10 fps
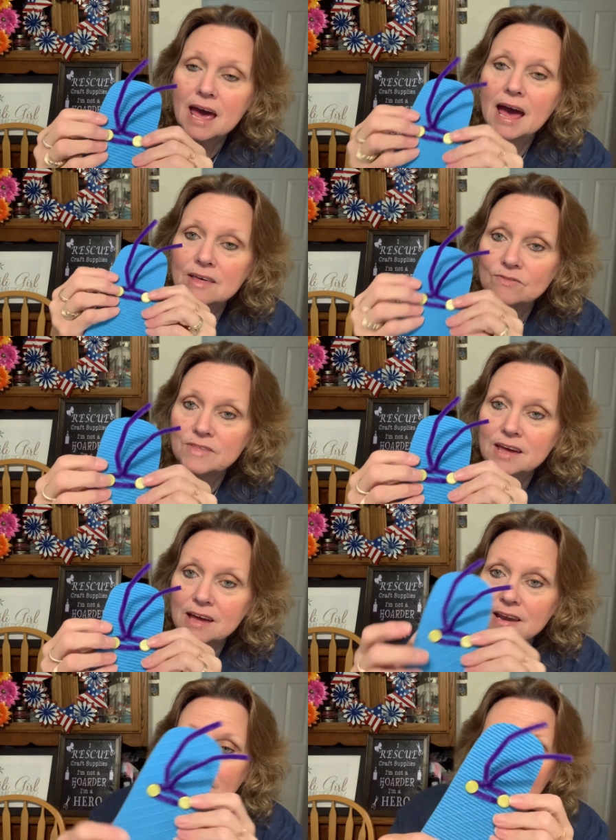And
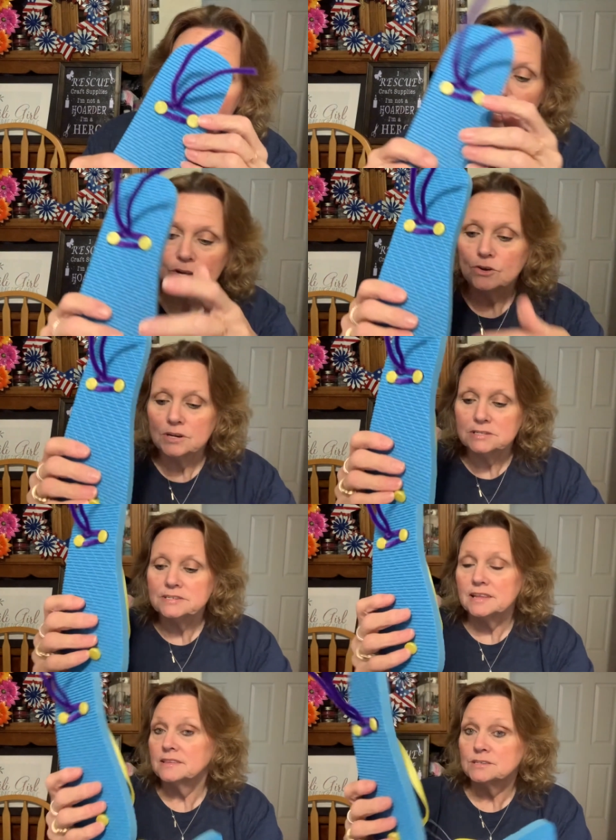then you can
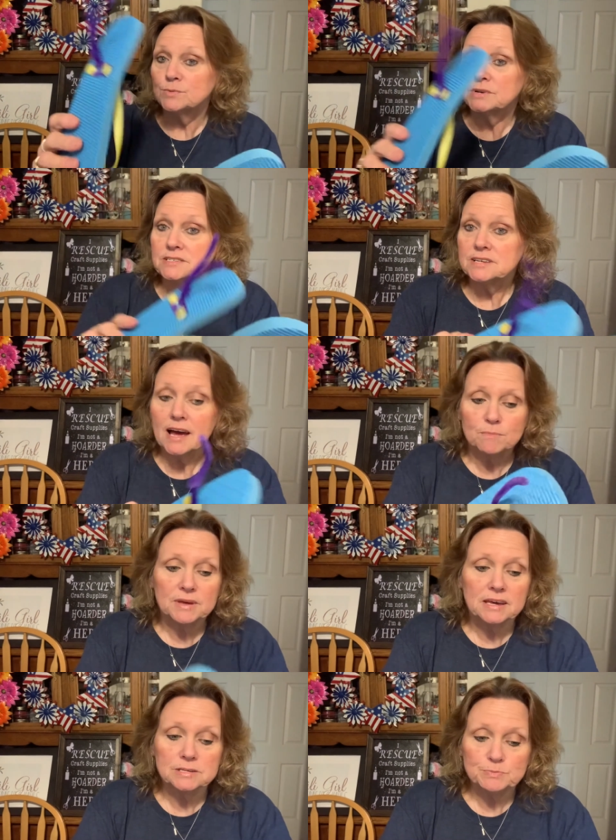set this one aside
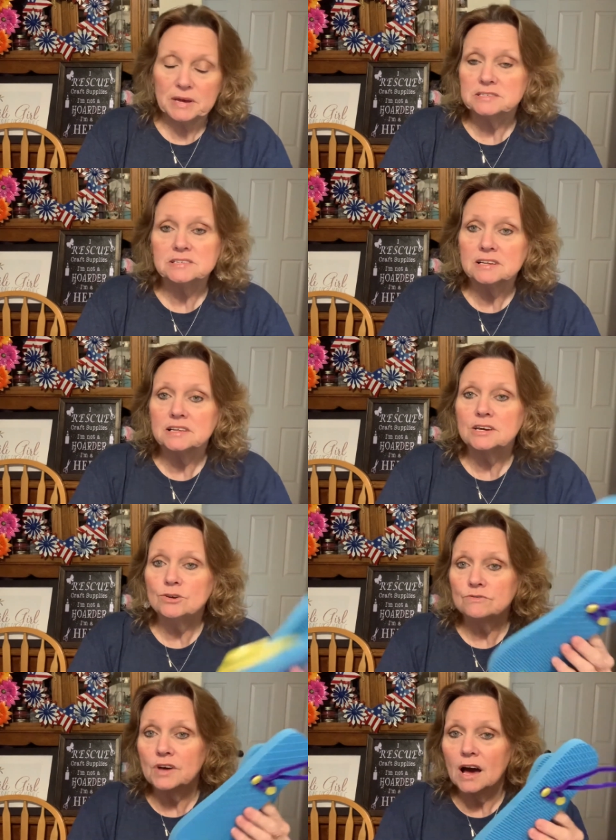because basically
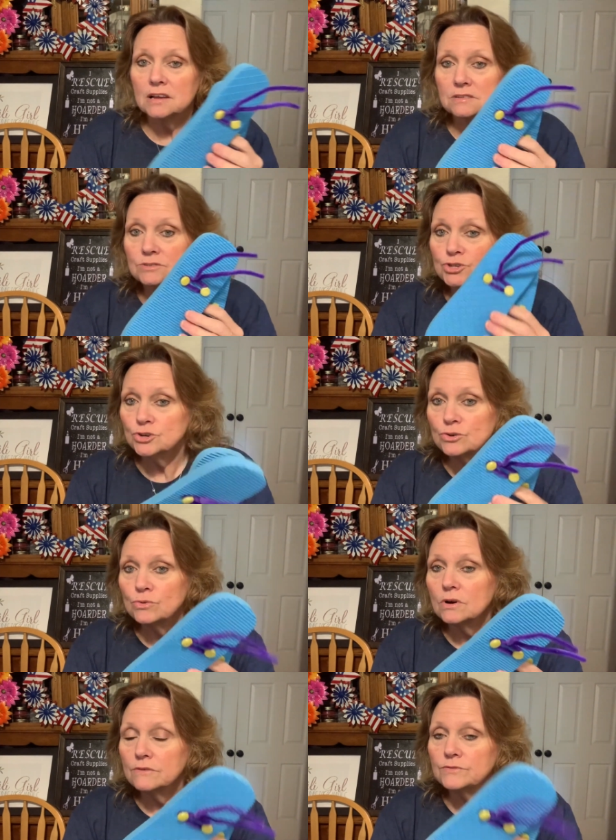you've got 2
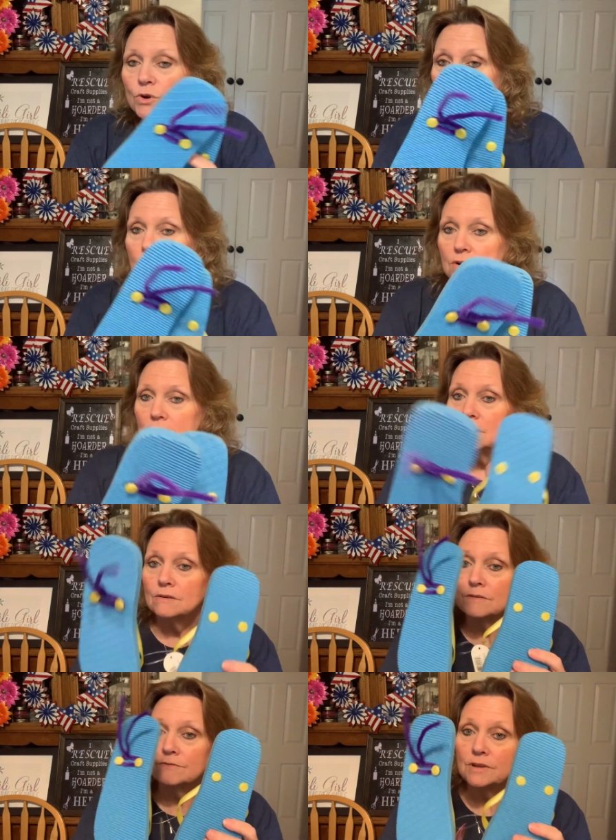of your
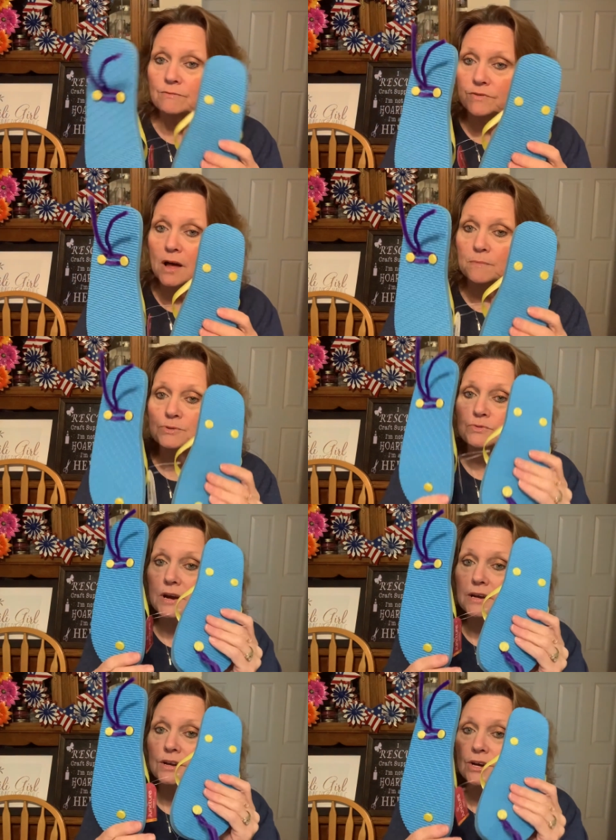flip-flops
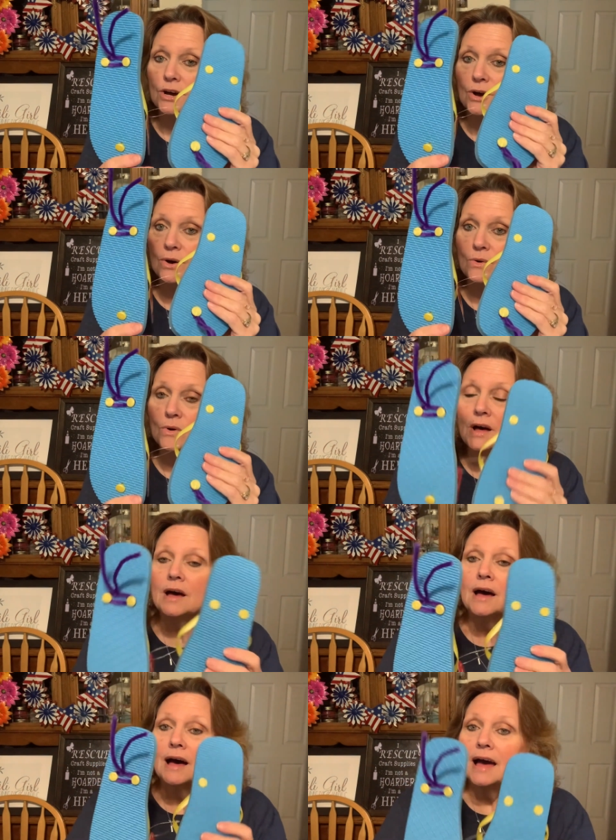ready to go.
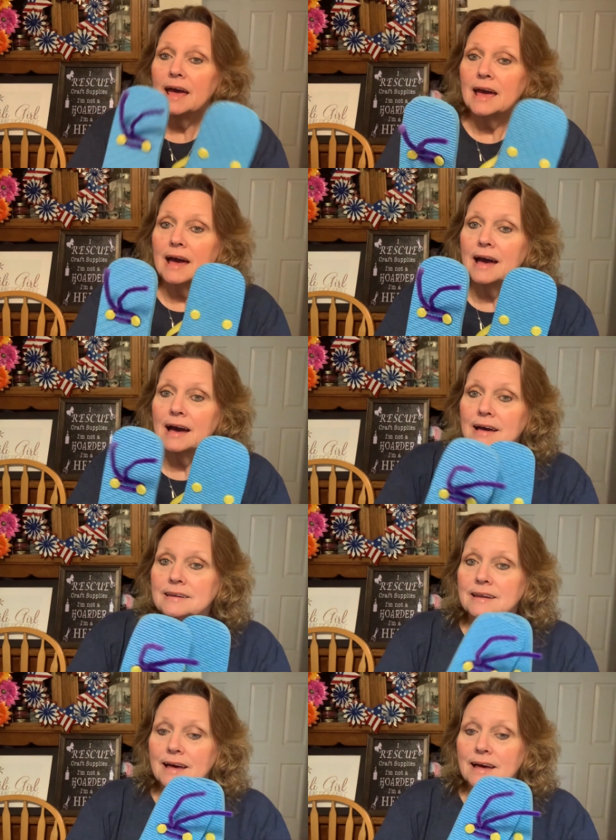And